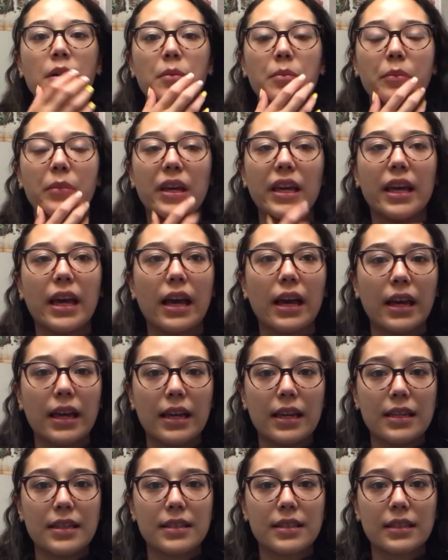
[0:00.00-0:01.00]

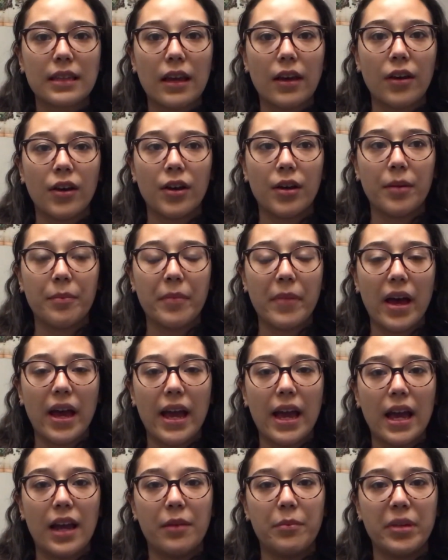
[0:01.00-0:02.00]
because I
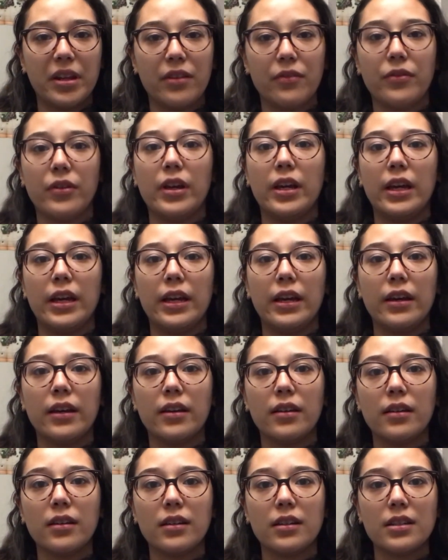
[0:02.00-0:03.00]
had a bit of a
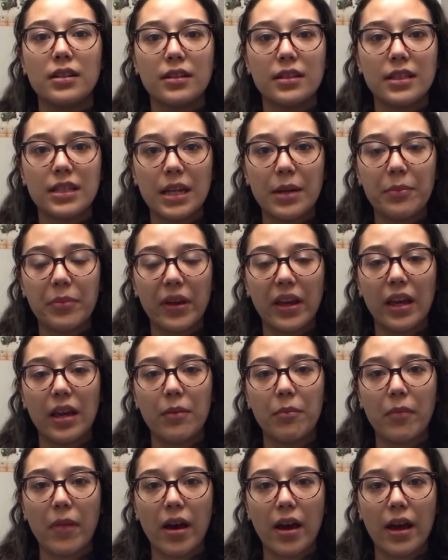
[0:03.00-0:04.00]
dip
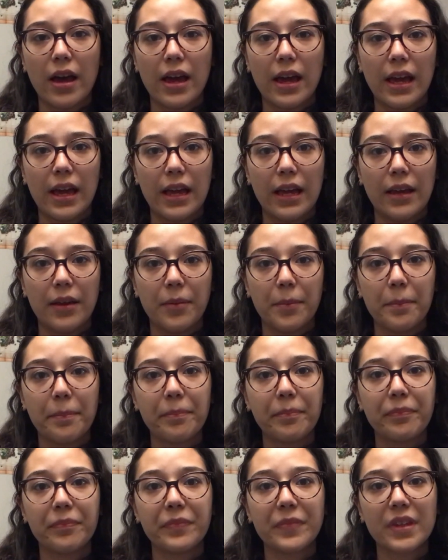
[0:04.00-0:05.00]
in my
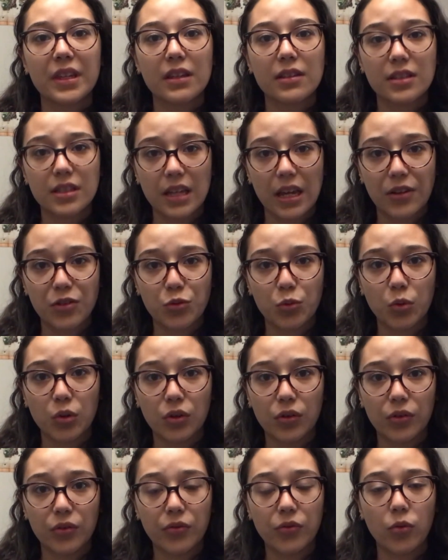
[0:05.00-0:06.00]

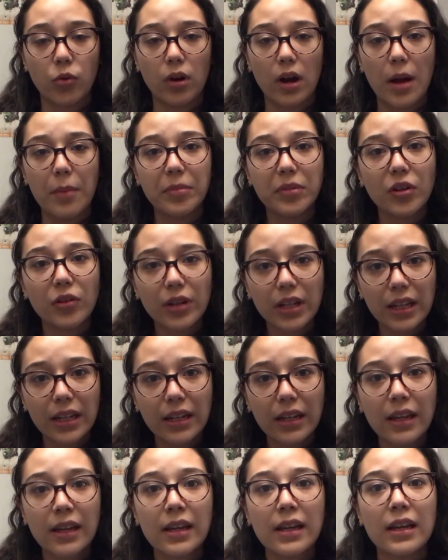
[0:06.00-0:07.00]
schedule for
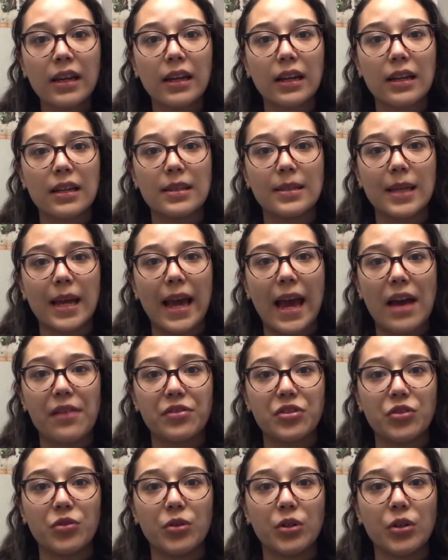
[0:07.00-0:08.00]
uploading because I have
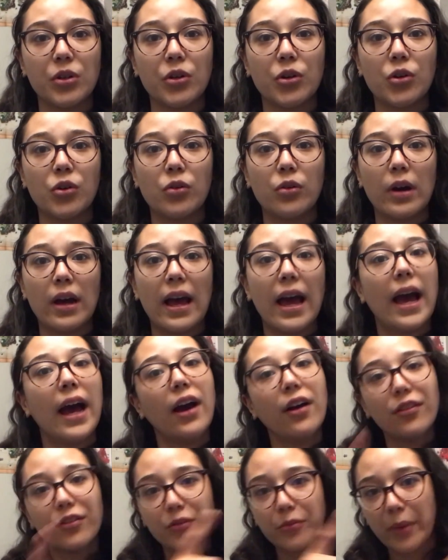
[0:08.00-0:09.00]
to go
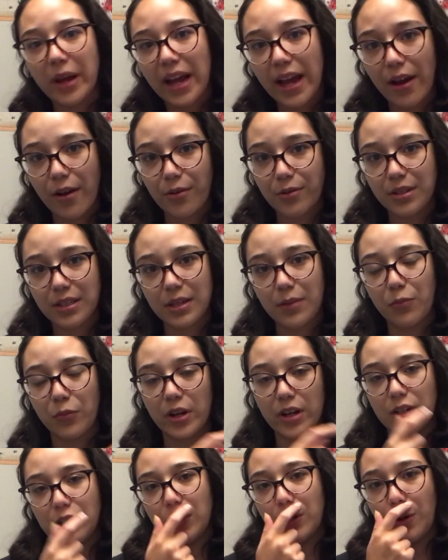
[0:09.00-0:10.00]
out of my house
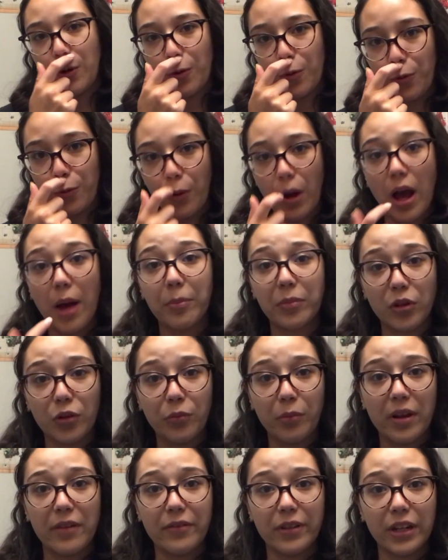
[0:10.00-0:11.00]
somewhere to go upload
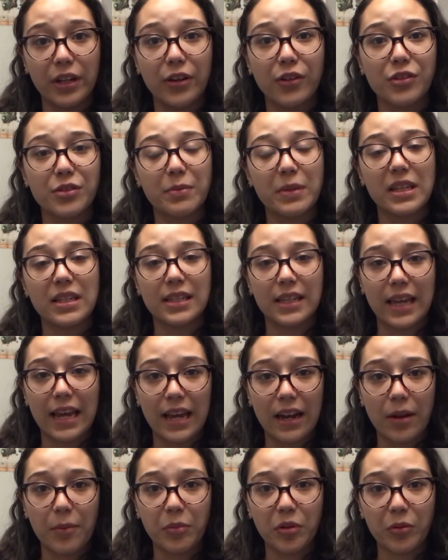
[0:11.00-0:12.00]
my videos because I
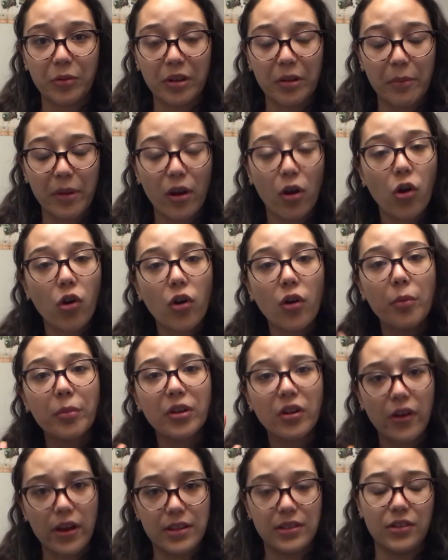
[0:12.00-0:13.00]
can't upload at home.
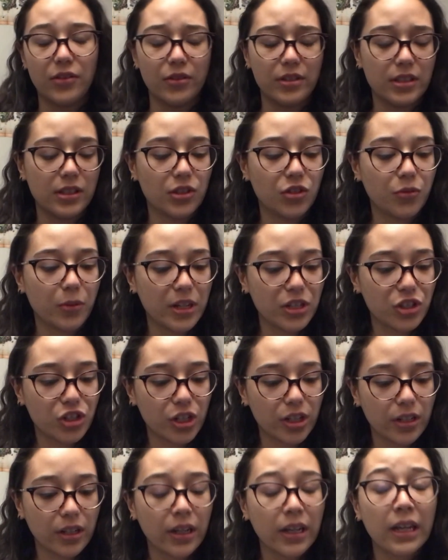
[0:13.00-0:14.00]
You guys know the
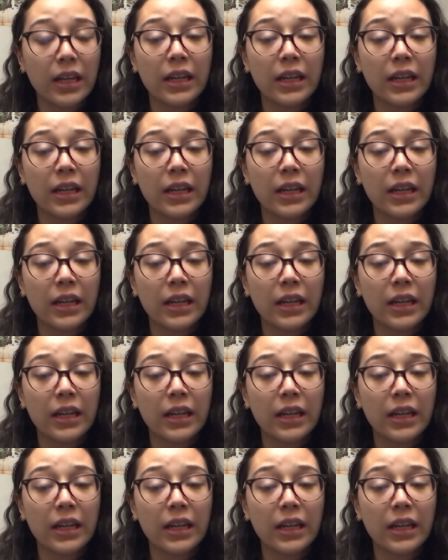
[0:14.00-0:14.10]
situation.